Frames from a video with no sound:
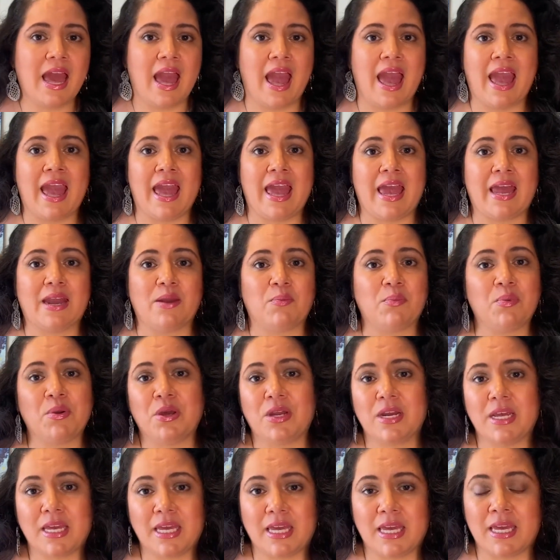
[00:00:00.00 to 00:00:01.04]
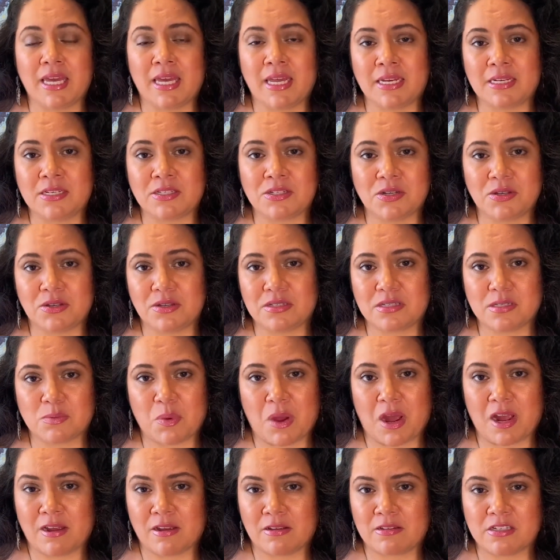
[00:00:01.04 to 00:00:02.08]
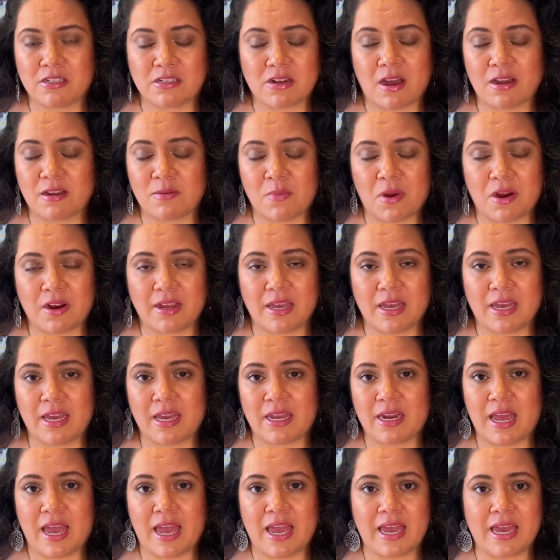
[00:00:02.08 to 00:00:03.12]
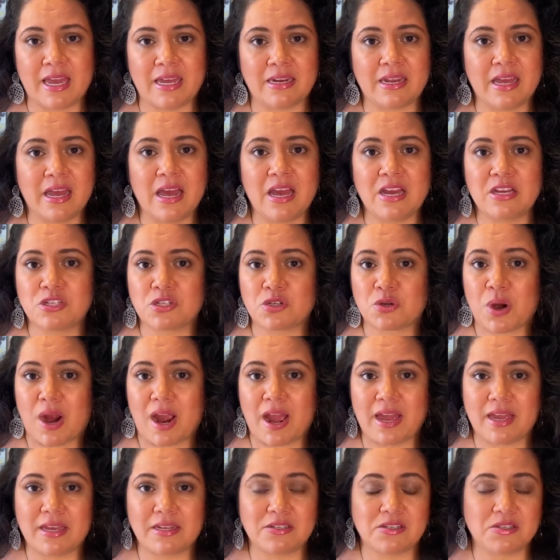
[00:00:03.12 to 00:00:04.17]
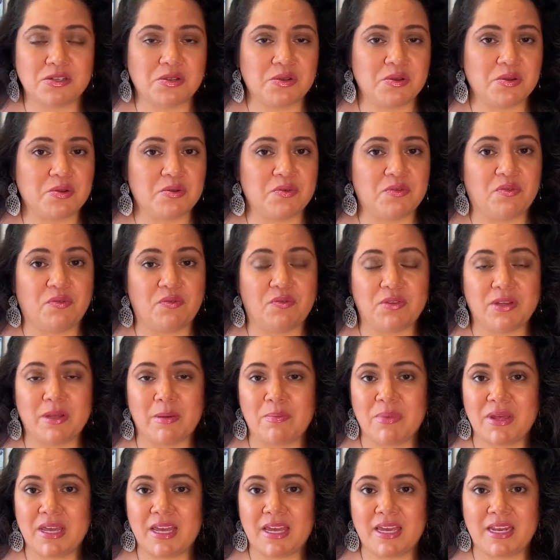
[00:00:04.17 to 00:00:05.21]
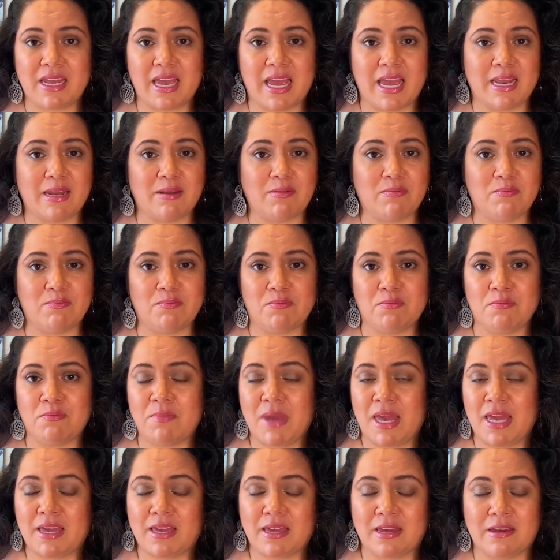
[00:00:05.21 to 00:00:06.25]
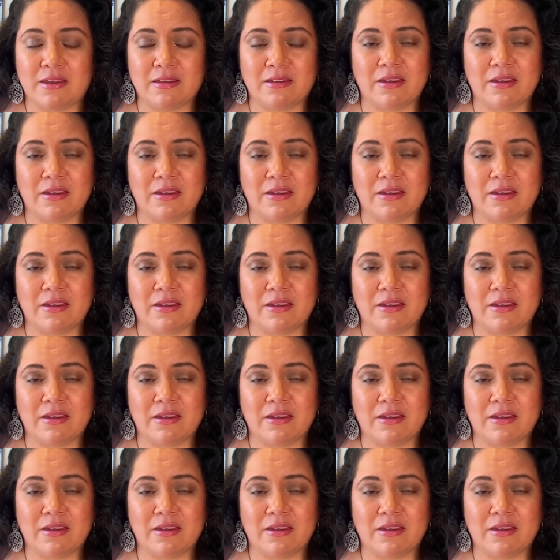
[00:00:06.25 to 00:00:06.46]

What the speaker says: and put it into the stock market and try to flip it and make it,